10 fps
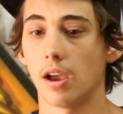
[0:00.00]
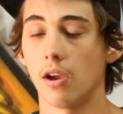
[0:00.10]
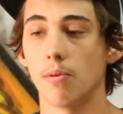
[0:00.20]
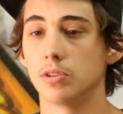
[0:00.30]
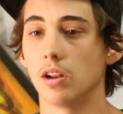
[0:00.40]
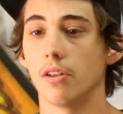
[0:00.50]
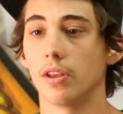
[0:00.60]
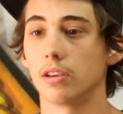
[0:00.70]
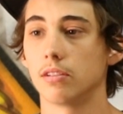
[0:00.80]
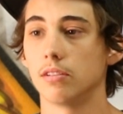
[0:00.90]
I hope to not
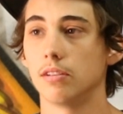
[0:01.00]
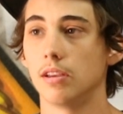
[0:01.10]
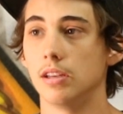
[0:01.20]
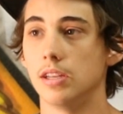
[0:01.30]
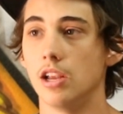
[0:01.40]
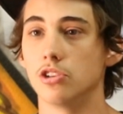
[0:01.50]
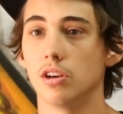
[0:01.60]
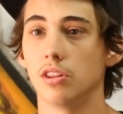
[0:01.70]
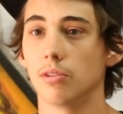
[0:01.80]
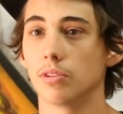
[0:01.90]
like endanger
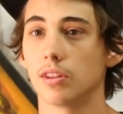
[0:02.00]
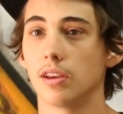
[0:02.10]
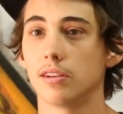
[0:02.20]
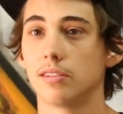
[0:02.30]
anything with that.